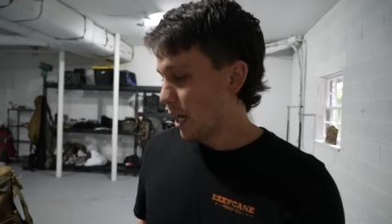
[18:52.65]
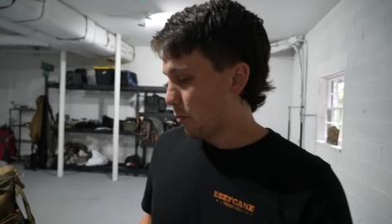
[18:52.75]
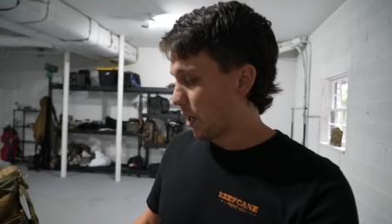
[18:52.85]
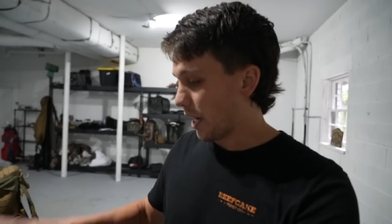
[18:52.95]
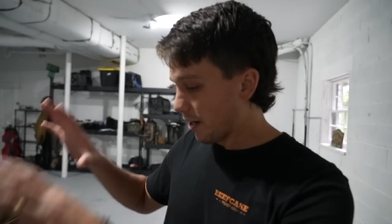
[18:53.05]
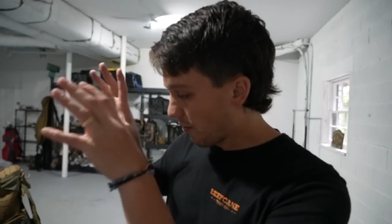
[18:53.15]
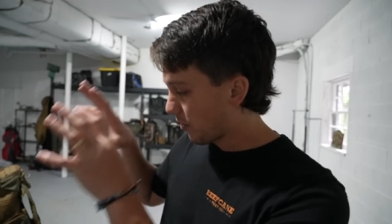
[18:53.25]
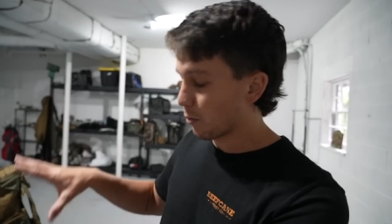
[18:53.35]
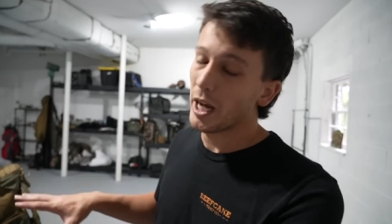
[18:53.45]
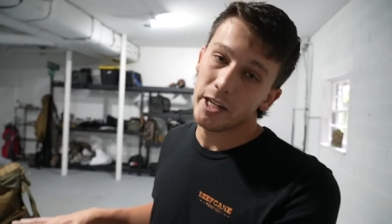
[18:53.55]
But
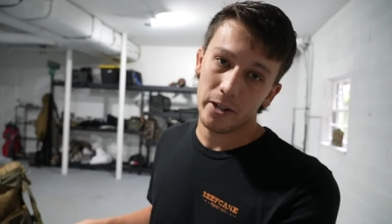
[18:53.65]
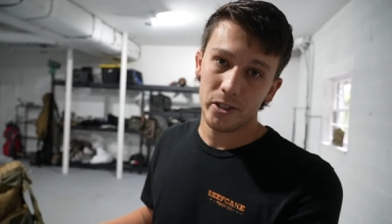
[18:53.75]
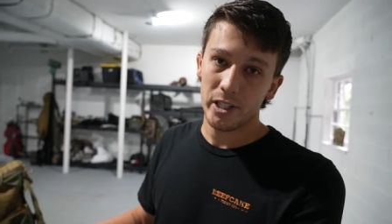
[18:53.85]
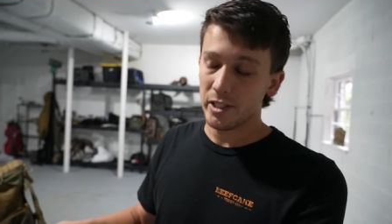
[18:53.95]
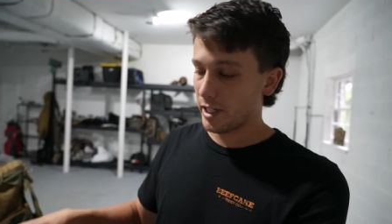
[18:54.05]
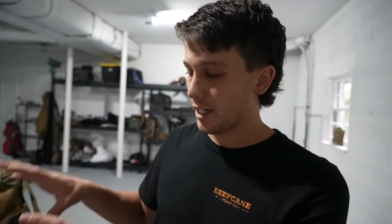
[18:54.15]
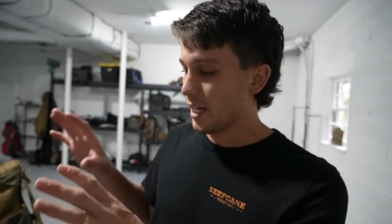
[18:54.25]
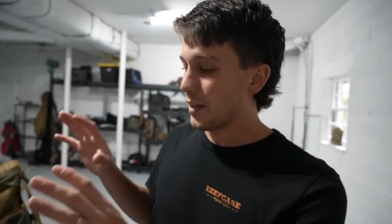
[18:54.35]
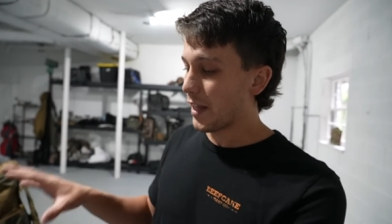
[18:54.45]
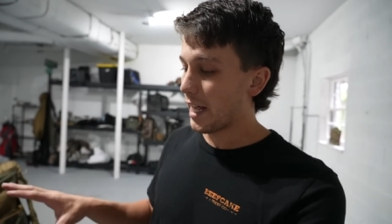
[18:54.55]
for my deer season,
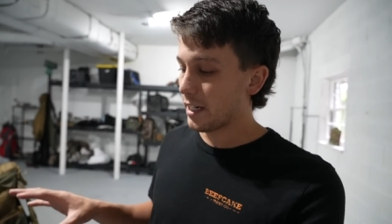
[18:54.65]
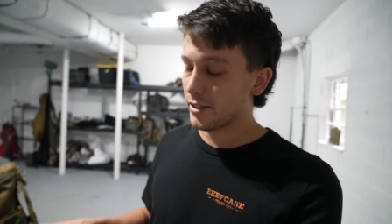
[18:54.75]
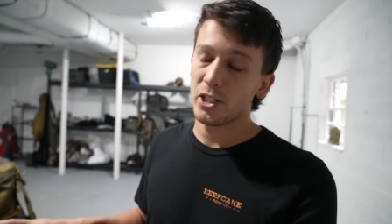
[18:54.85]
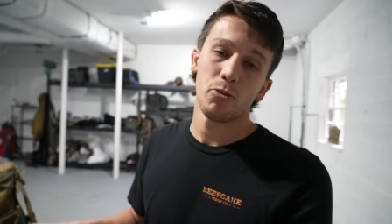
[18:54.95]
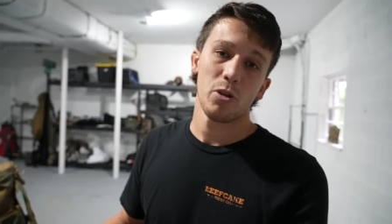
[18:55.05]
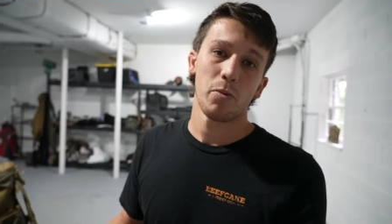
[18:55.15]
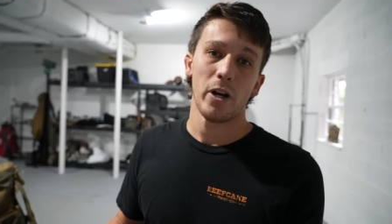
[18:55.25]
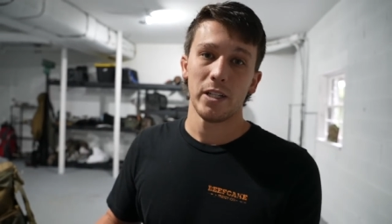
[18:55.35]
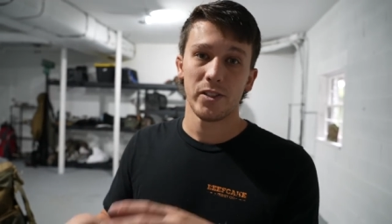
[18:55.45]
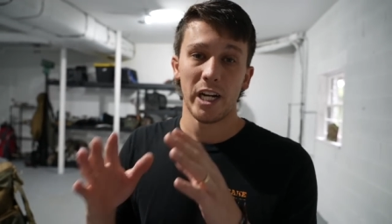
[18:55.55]
that is two of the
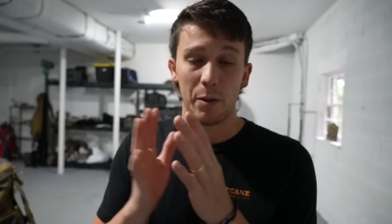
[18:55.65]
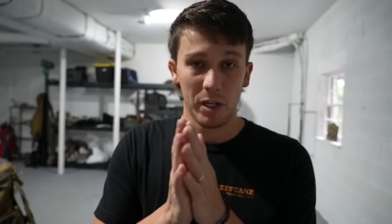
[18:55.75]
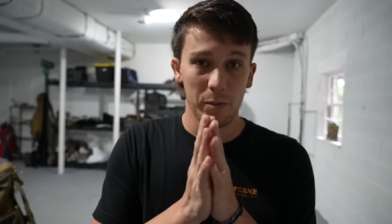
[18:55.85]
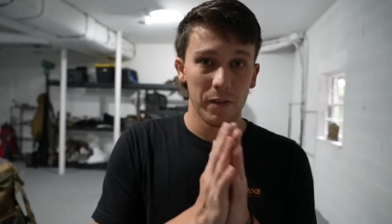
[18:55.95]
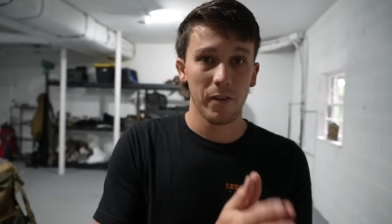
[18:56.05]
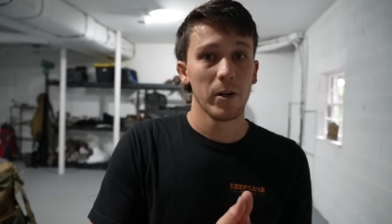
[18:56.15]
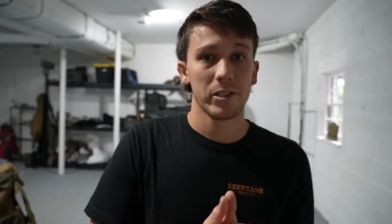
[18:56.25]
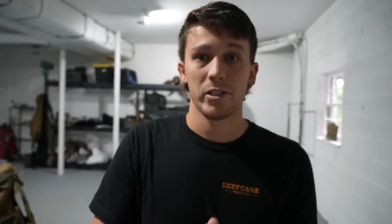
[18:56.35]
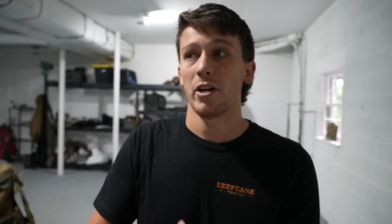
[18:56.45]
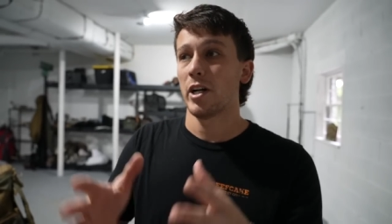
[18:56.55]
brands that I'm gonna be
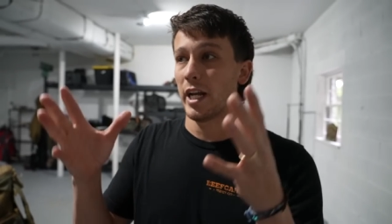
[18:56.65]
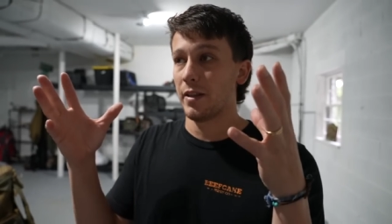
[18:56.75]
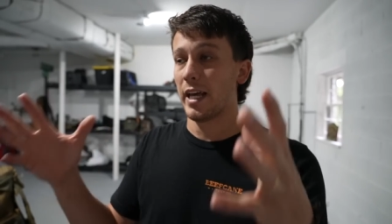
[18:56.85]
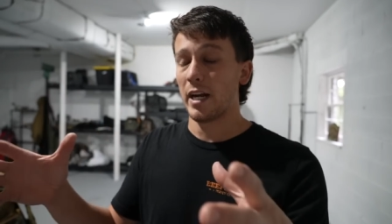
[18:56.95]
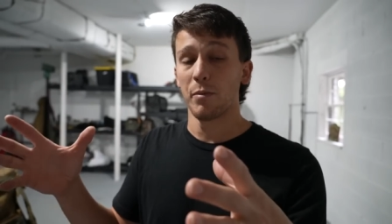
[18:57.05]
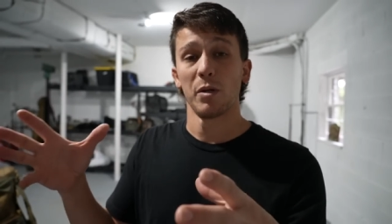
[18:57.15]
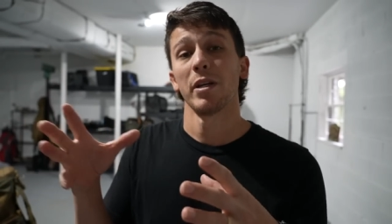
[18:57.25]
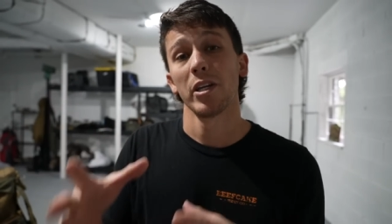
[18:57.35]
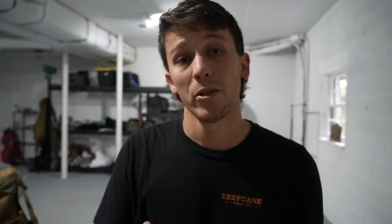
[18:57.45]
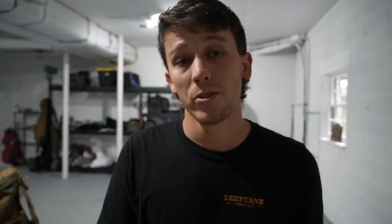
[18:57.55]
focusing on and that I'm gonna be
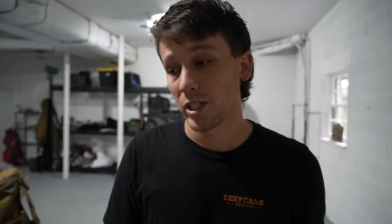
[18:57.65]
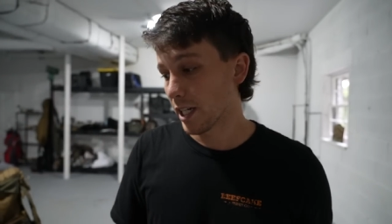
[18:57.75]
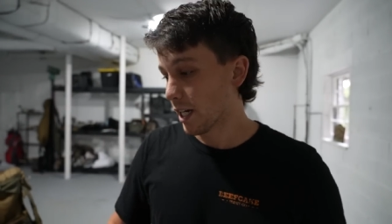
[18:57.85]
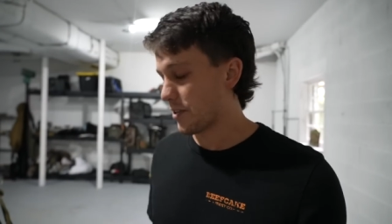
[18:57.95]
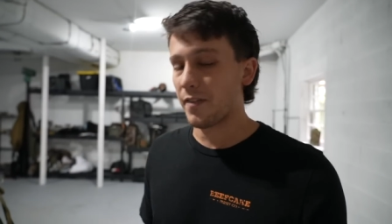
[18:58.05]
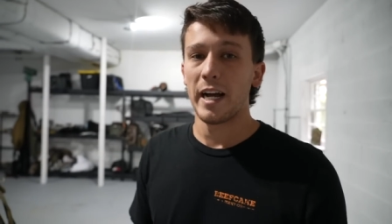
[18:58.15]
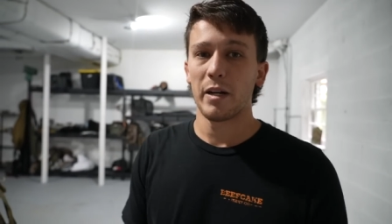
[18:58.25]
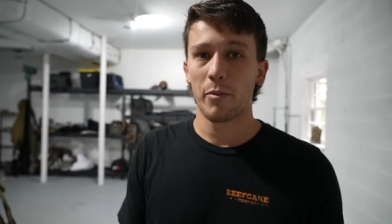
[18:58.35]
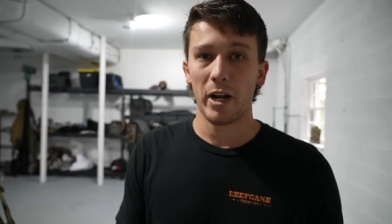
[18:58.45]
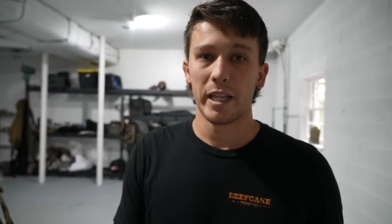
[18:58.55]
using. To find
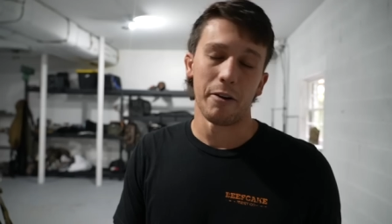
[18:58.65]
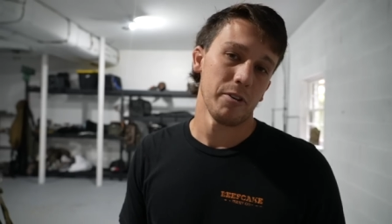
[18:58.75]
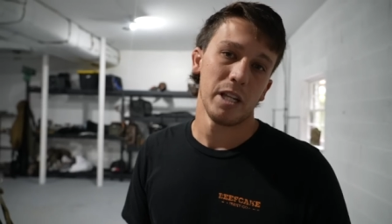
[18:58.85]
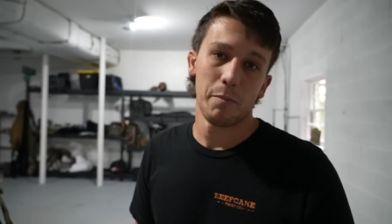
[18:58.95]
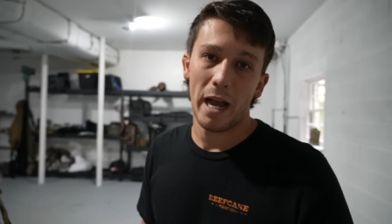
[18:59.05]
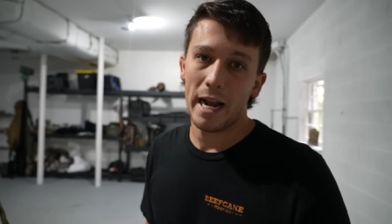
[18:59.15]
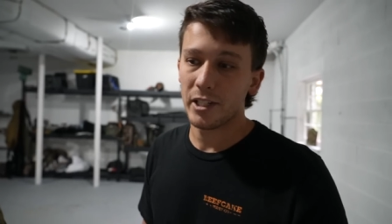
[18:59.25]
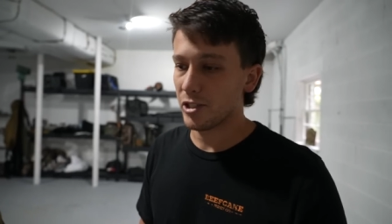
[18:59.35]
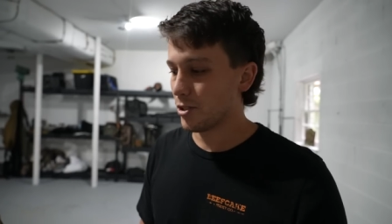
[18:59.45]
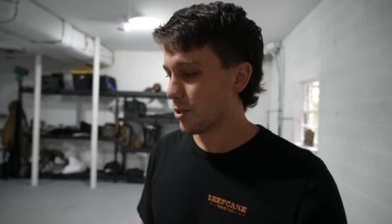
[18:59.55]
a brand that really
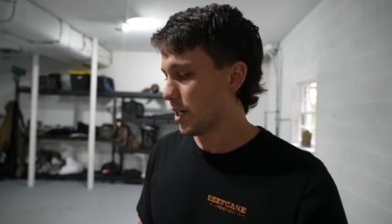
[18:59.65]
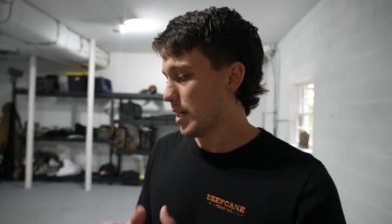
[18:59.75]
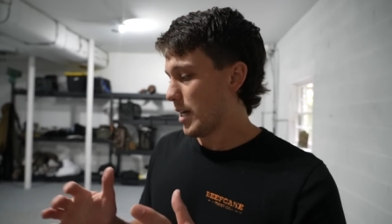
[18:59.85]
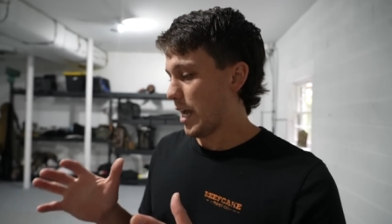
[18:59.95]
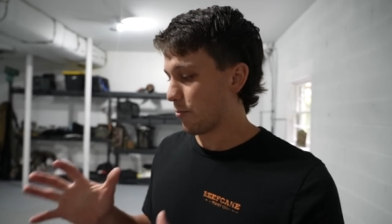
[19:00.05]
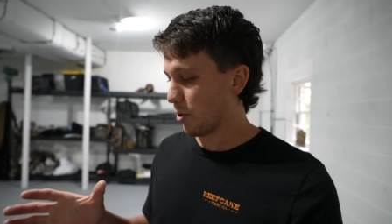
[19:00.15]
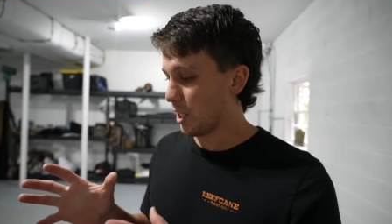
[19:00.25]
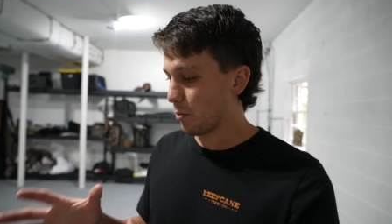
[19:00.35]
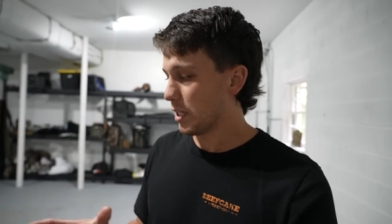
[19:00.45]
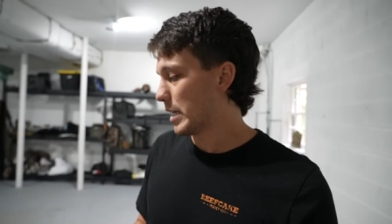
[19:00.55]
backs you and
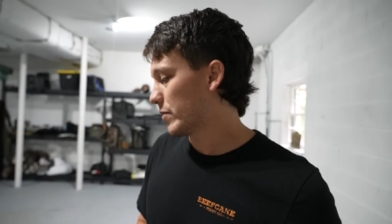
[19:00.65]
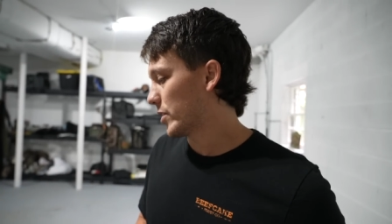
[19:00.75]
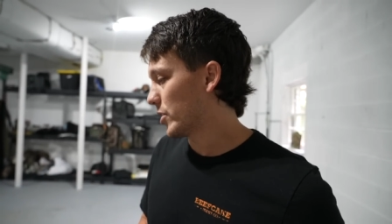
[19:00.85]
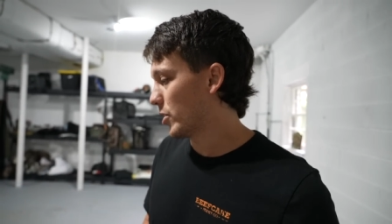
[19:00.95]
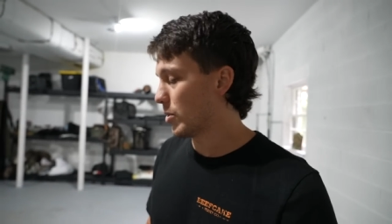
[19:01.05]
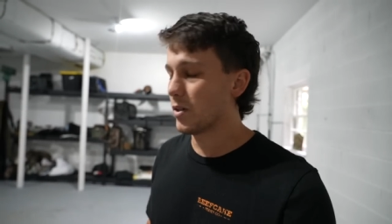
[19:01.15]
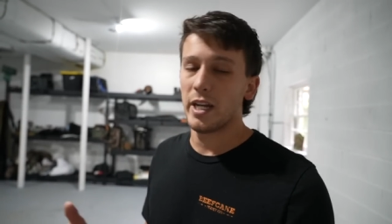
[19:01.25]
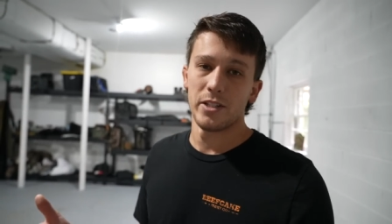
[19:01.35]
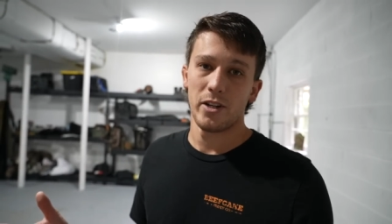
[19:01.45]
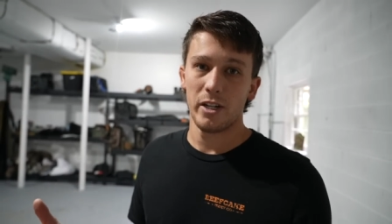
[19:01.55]
really believes in you
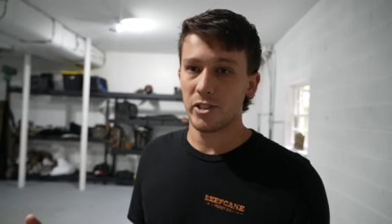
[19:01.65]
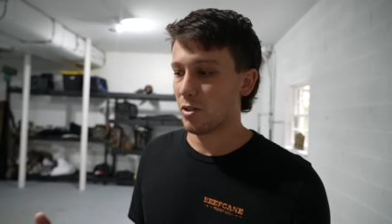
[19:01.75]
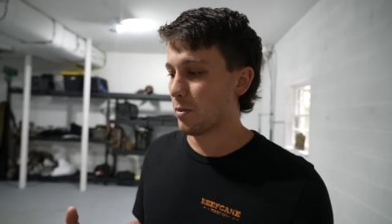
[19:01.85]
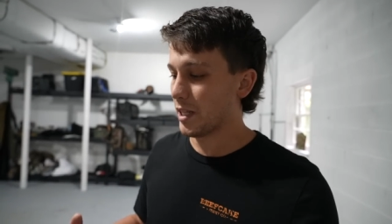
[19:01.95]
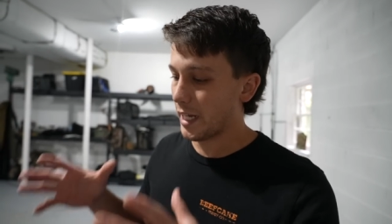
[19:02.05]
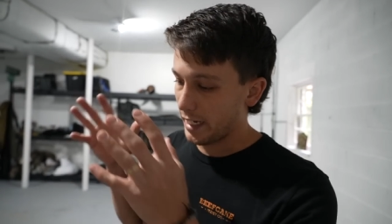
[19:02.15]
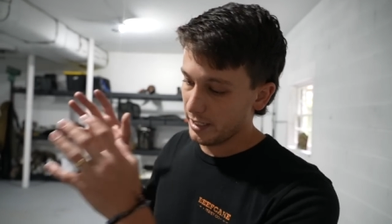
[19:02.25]
is awesome. And that